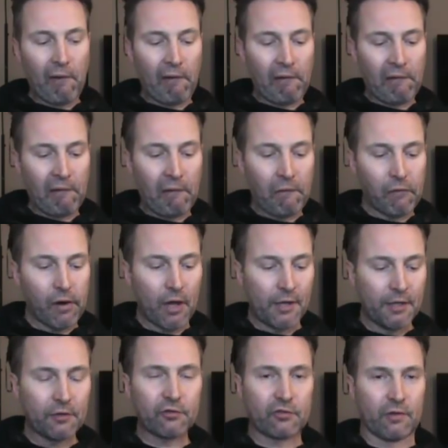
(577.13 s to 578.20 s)
uh,
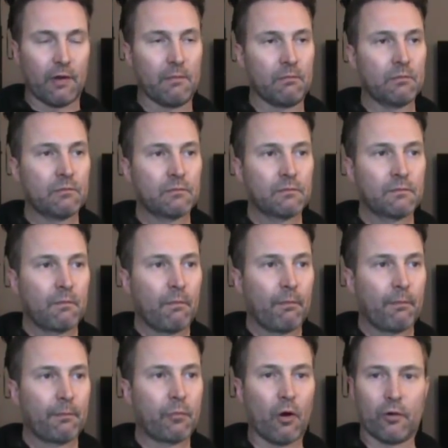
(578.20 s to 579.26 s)
his son
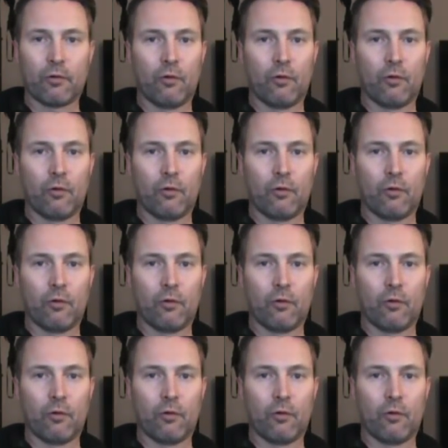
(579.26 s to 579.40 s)
brought